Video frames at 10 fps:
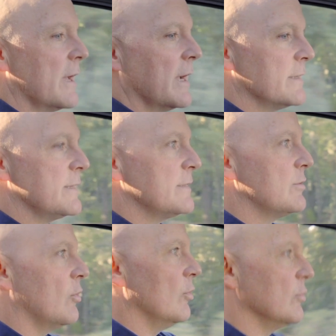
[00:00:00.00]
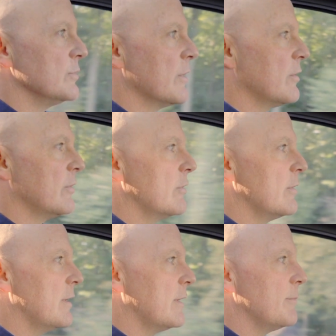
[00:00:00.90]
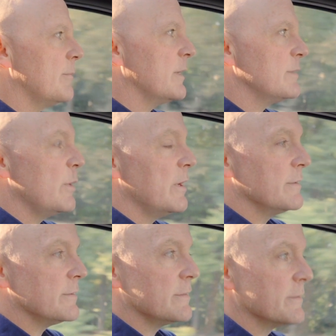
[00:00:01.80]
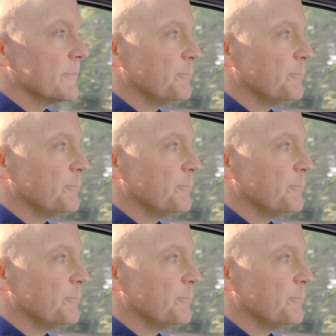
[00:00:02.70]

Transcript: access to all those other experiences.